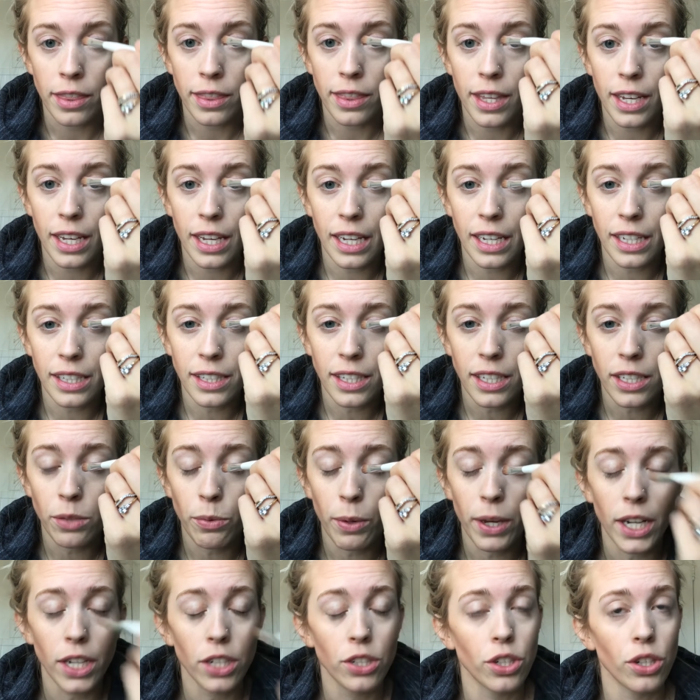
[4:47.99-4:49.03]
The easiest
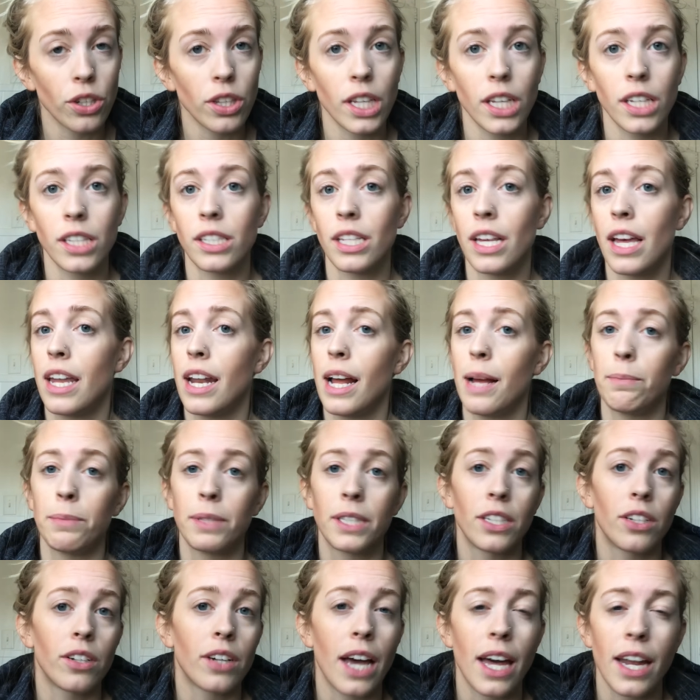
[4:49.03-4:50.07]
way to do this, and I'm
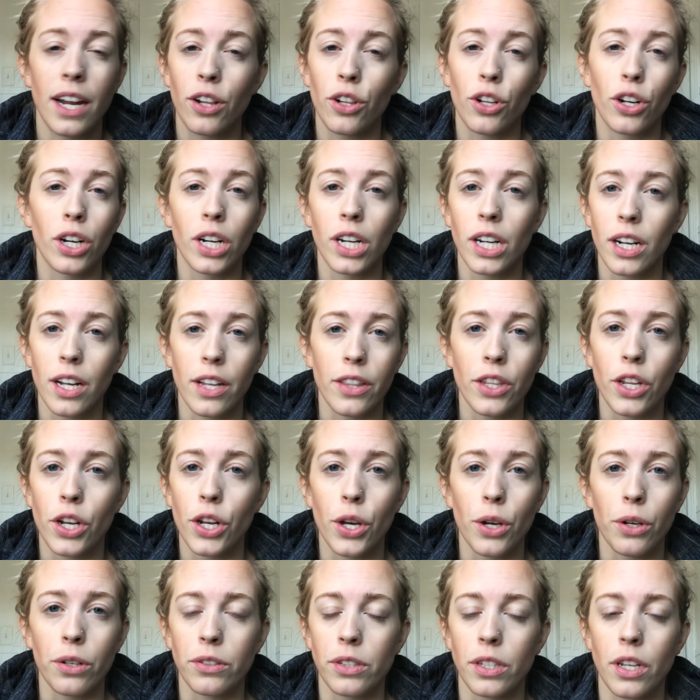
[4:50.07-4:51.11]
still kind of learning on the
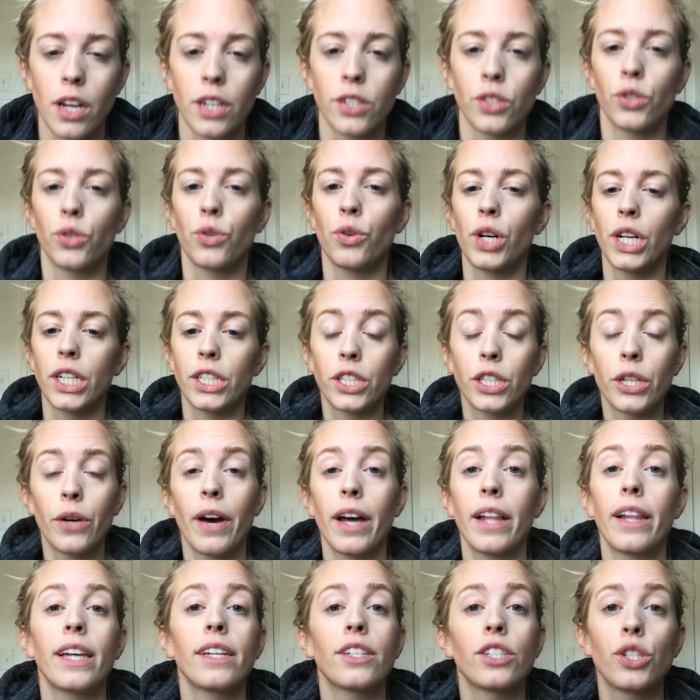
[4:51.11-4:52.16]
nose contouring, so
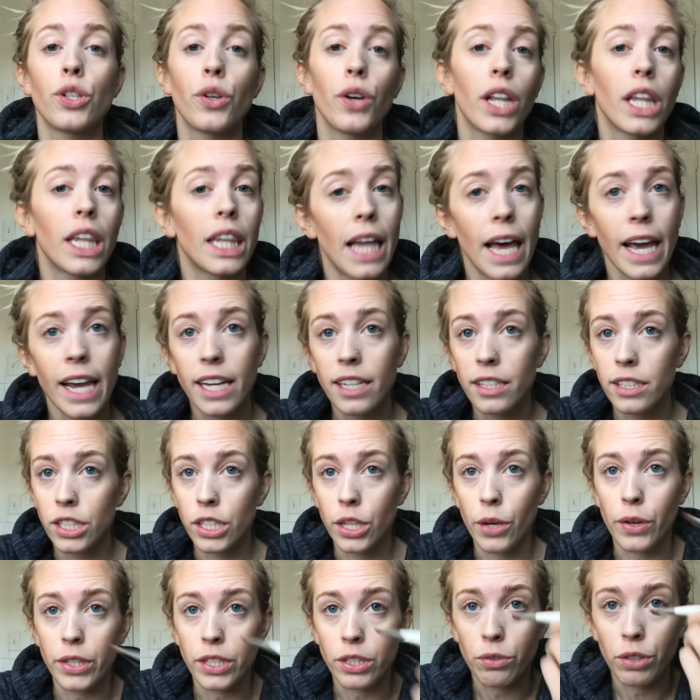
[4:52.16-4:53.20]
I like to do it light,
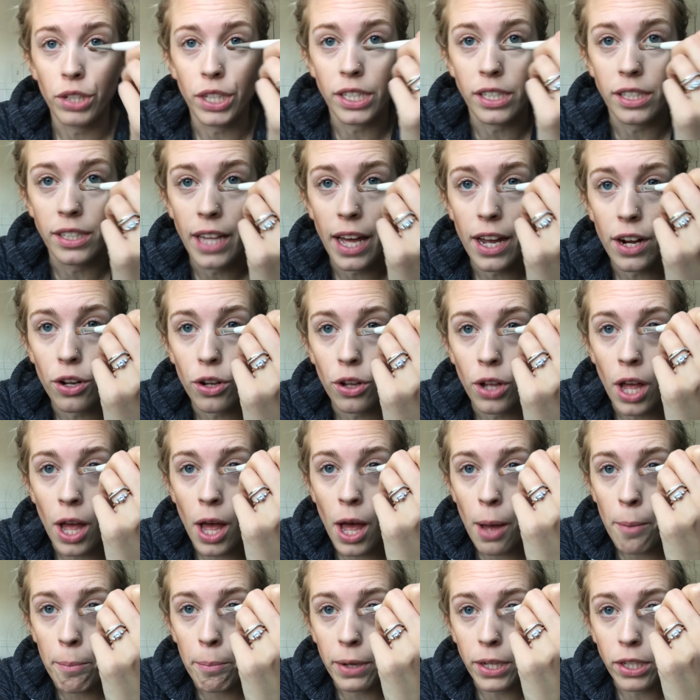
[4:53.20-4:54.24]
so it's really subtle,
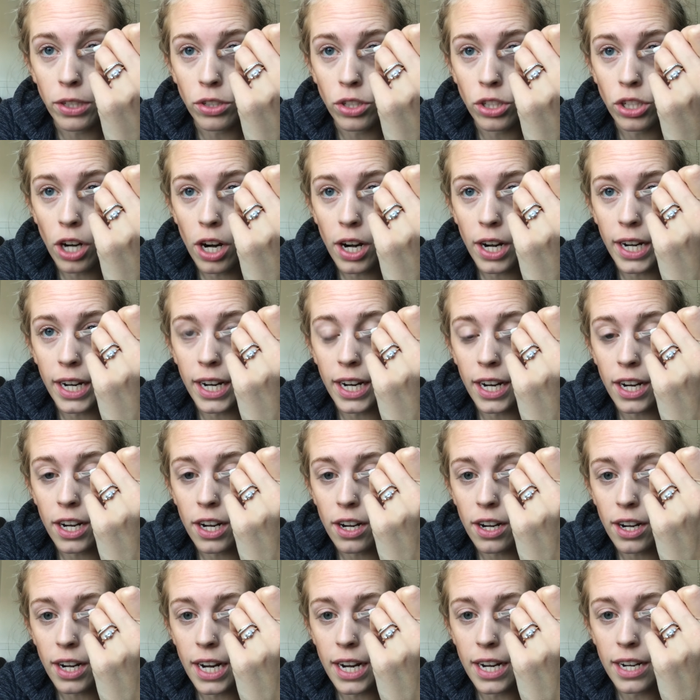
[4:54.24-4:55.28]
but you start
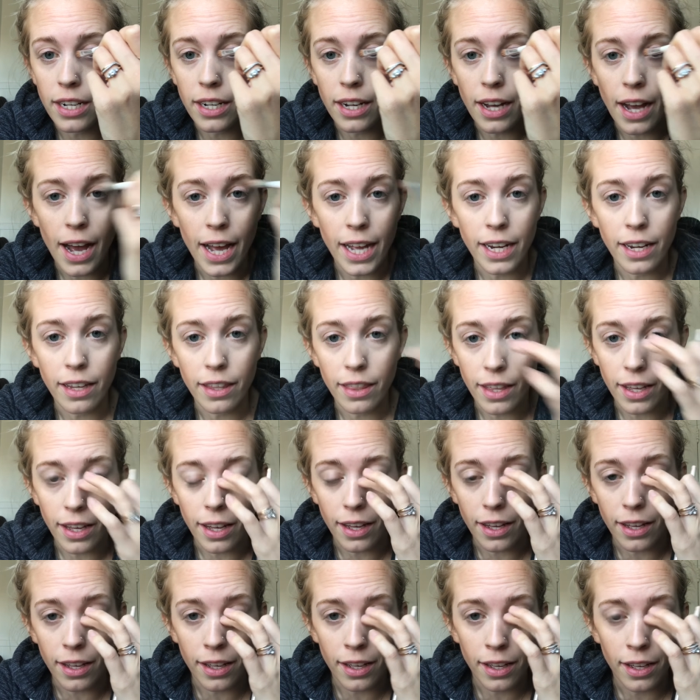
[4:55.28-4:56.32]
here in kind of
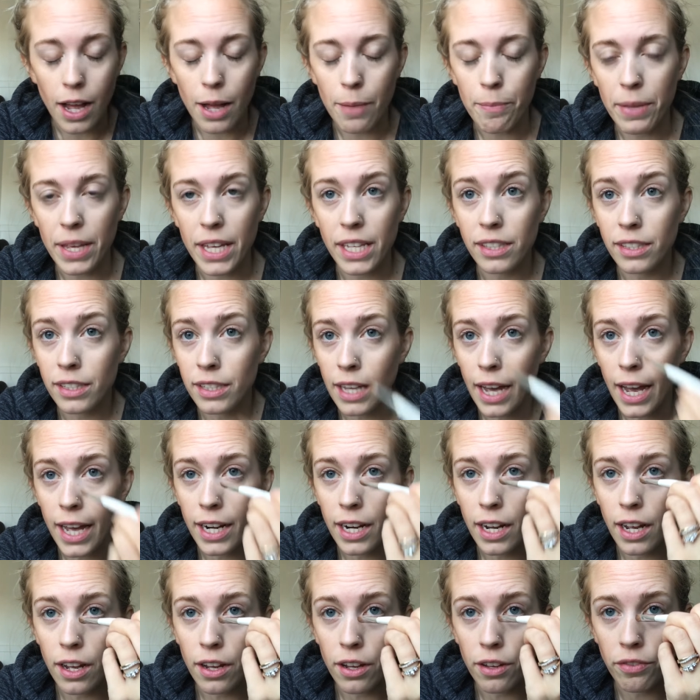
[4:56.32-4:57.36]
the inside
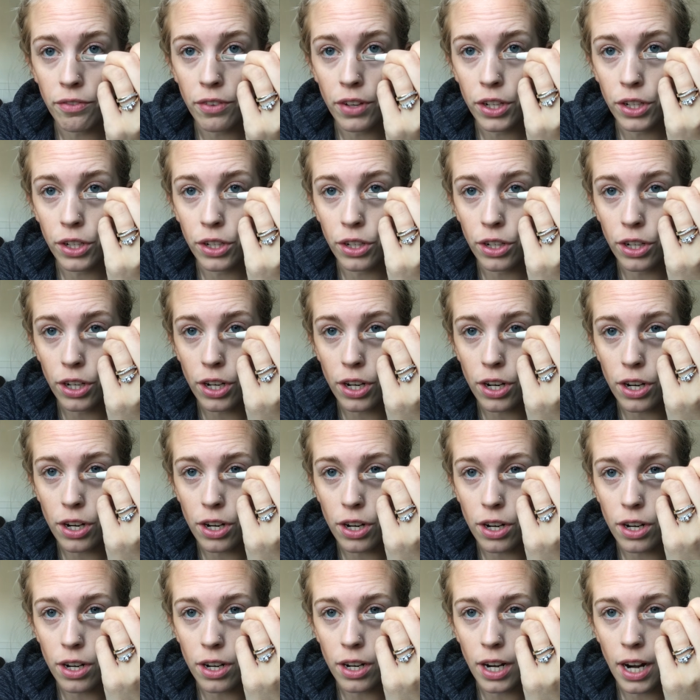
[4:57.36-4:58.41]
of
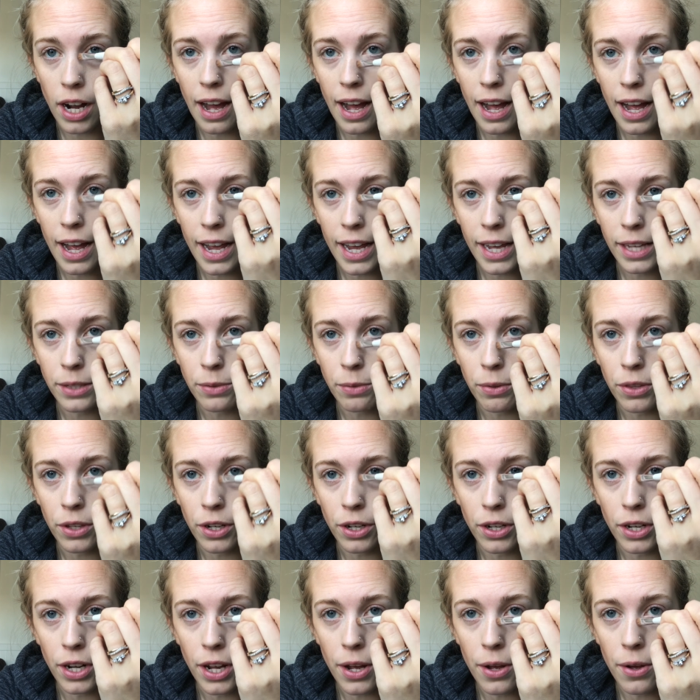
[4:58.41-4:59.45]
your eyes with
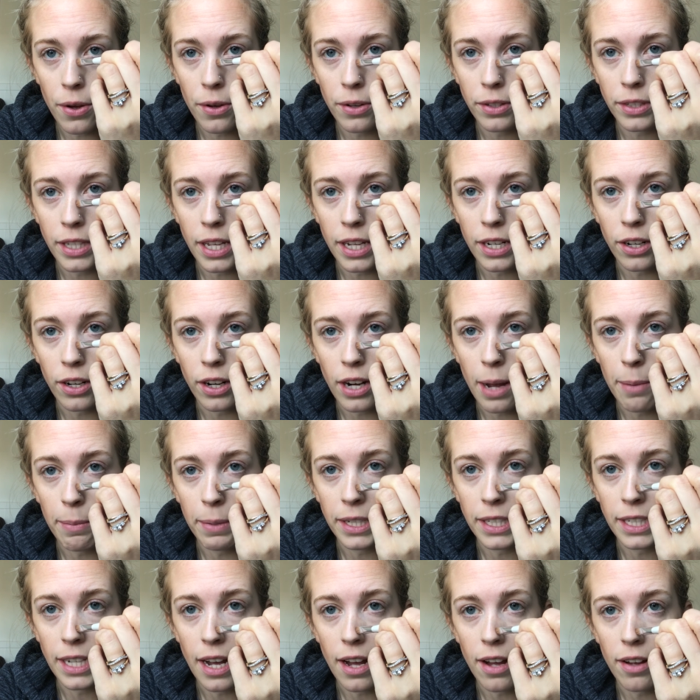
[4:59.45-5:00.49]
your nose, and you're
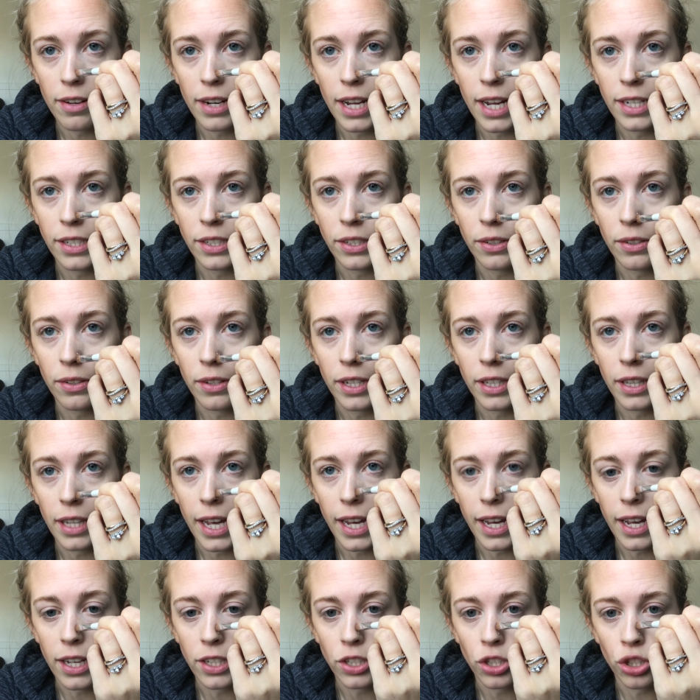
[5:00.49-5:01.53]
coming down and doing
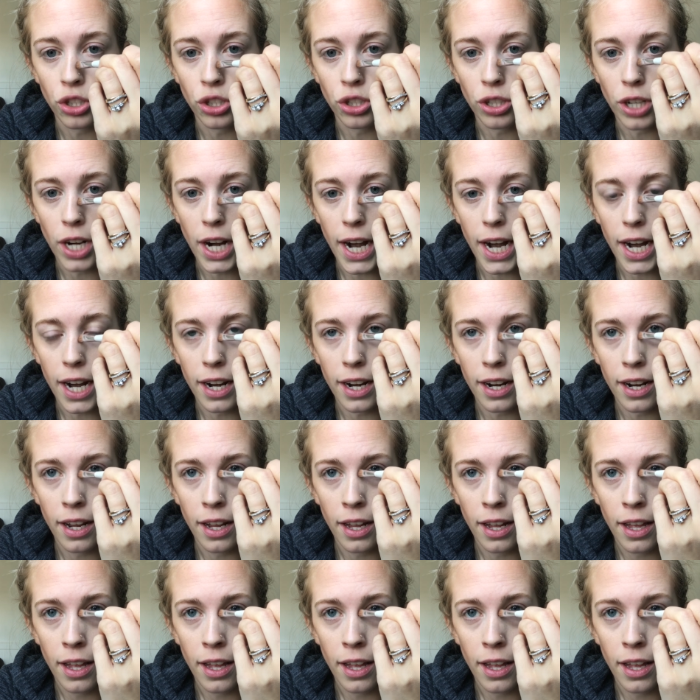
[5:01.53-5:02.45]
like a straight